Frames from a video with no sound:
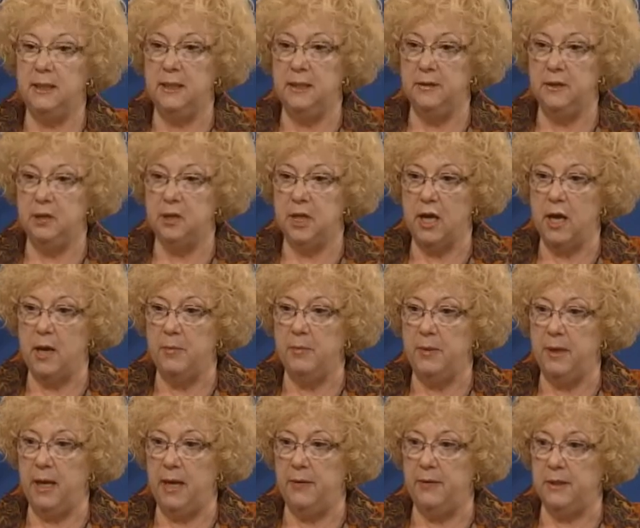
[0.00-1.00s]
in the shop
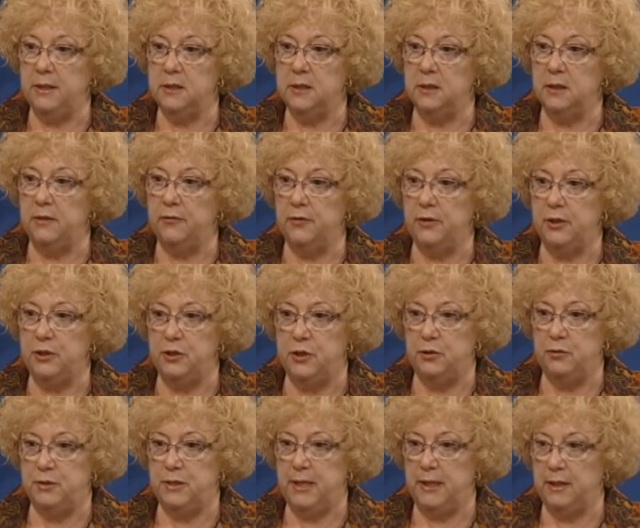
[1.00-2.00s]
and then deliver it?
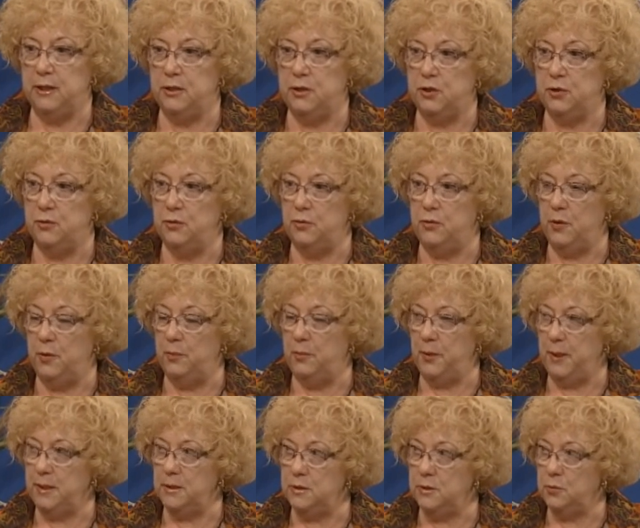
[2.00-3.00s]
Do you take it to the
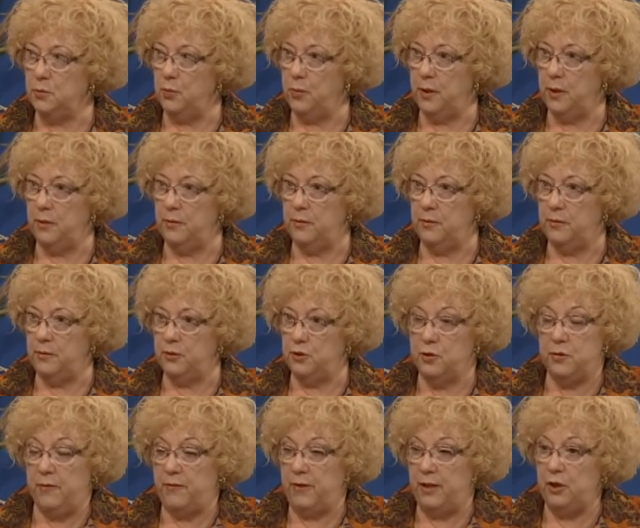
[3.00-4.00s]
place where
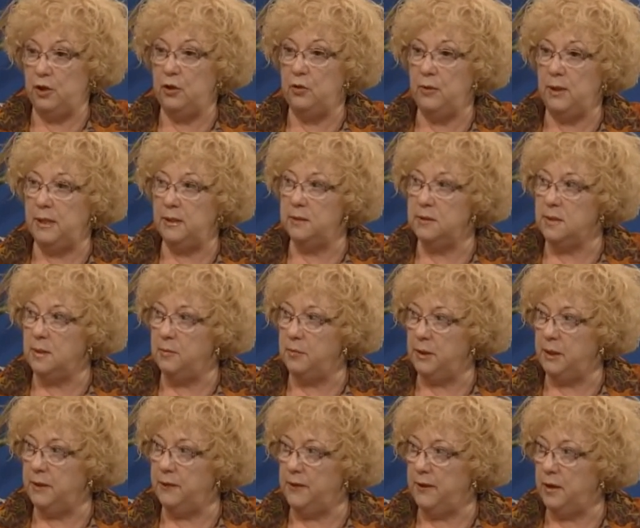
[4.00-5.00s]
to the venue and mm -hmm.
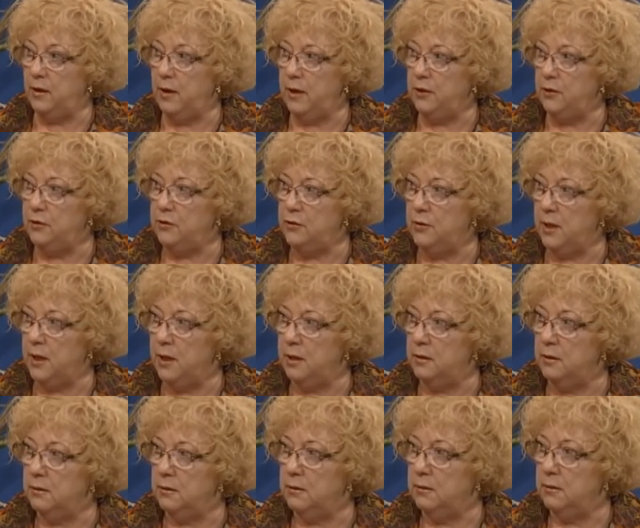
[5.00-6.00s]
assemble it there? How do you do that?